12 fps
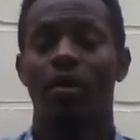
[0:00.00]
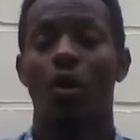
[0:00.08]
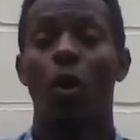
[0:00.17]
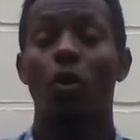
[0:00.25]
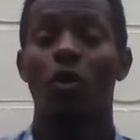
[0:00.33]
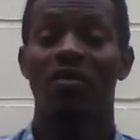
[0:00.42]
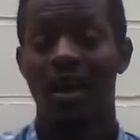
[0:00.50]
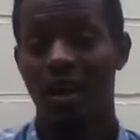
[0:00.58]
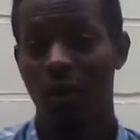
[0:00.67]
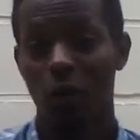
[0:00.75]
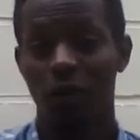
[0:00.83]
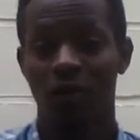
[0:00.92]
all of
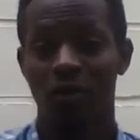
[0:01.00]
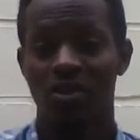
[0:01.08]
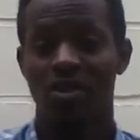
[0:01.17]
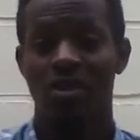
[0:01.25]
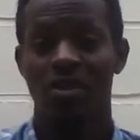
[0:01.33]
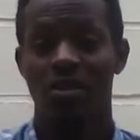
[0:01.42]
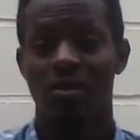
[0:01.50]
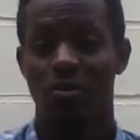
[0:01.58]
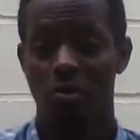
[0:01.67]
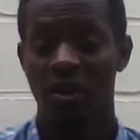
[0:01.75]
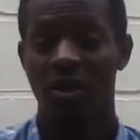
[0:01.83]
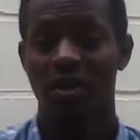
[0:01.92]
those
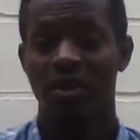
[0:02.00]
three